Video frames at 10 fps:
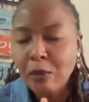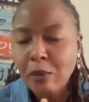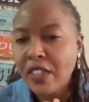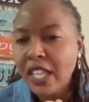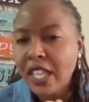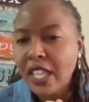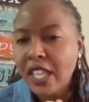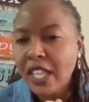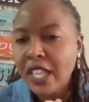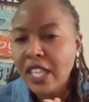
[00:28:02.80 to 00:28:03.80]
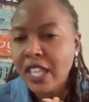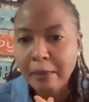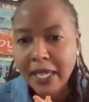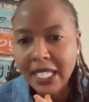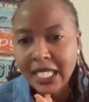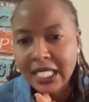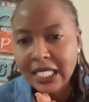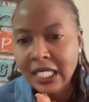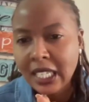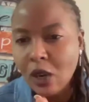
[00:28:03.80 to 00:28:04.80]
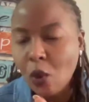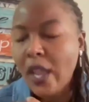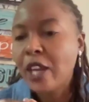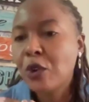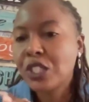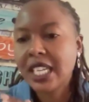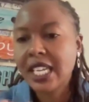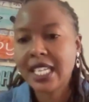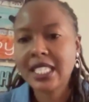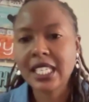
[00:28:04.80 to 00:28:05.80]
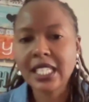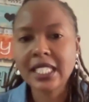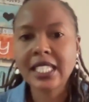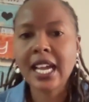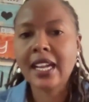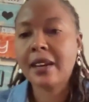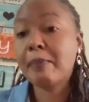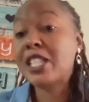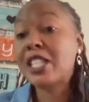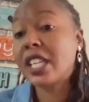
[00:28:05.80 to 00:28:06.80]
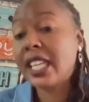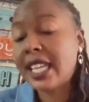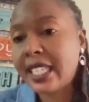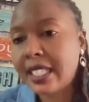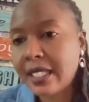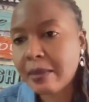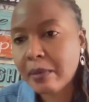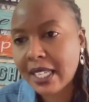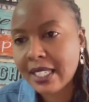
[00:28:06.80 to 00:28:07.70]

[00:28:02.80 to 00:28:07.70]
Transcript: the industries or companies where Node.js skills are particularly in demand?